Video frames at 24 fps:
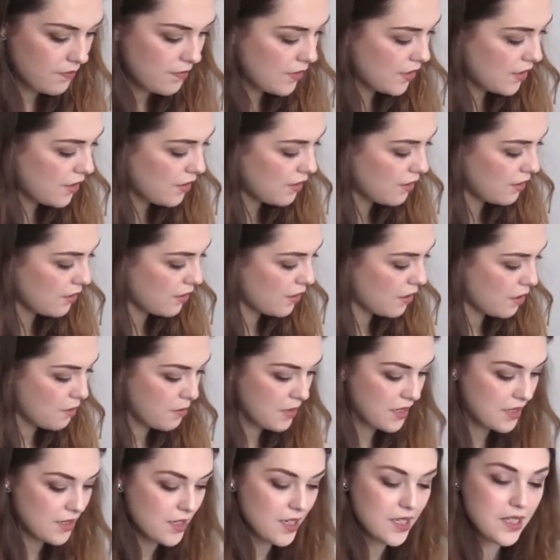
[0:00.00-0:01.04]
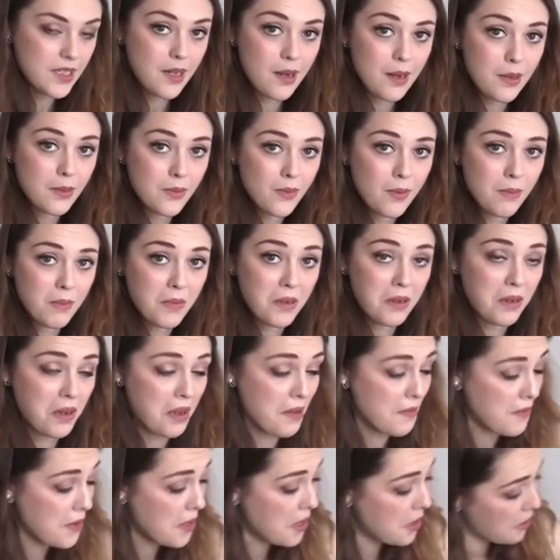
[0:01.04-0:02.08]
this is looking a bit dusty, so I'm going to
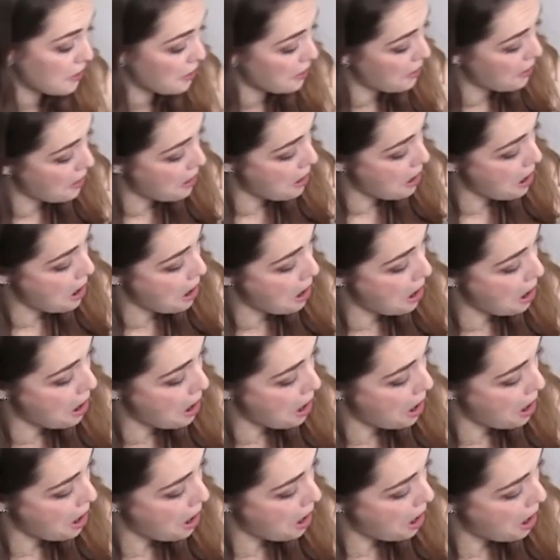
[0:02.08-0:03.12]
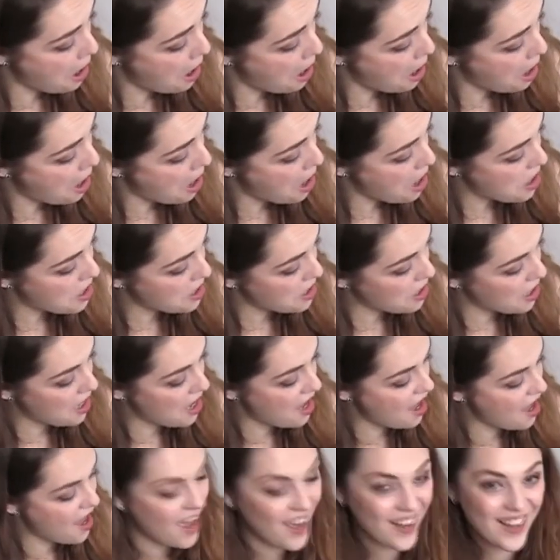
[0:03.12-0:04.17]
give it a little...
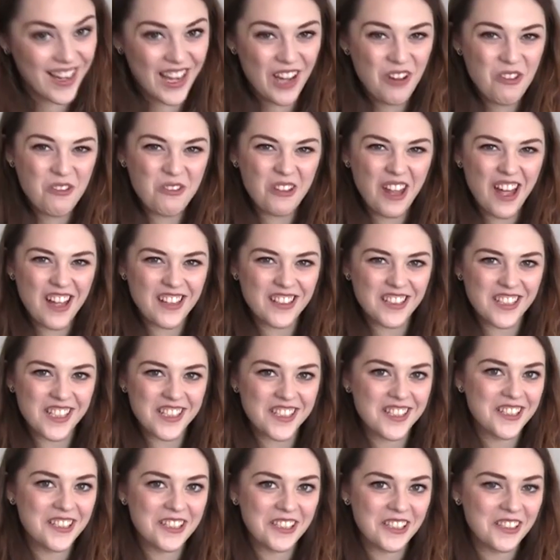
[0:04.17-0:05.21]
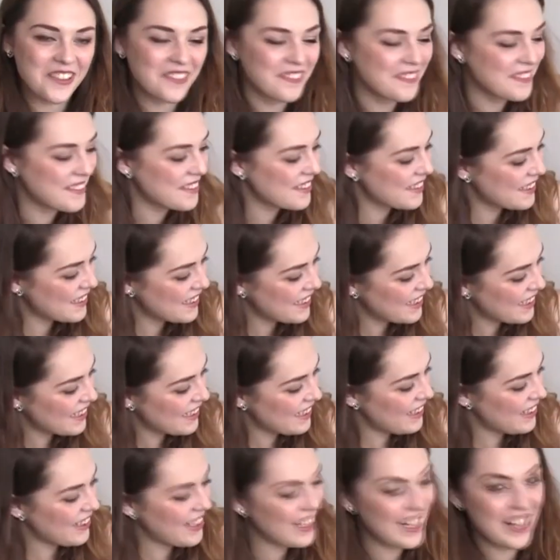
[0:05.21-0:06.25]
Yeah, get all that dust off.
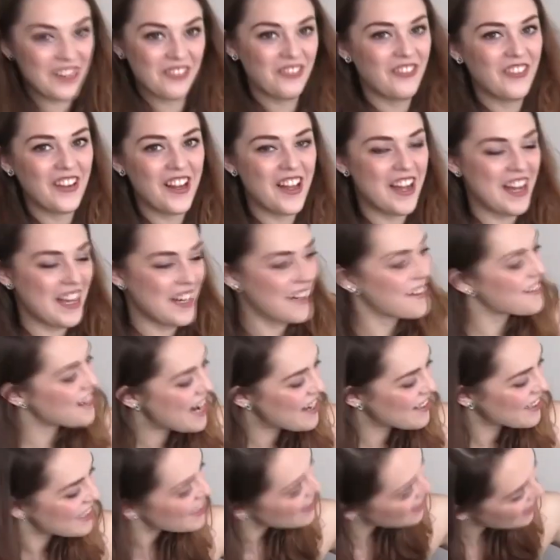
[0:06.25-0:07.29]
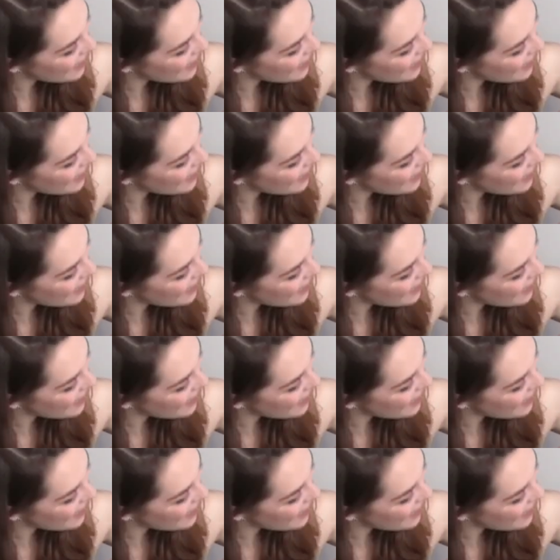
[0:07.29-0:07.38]
Look at it flying around in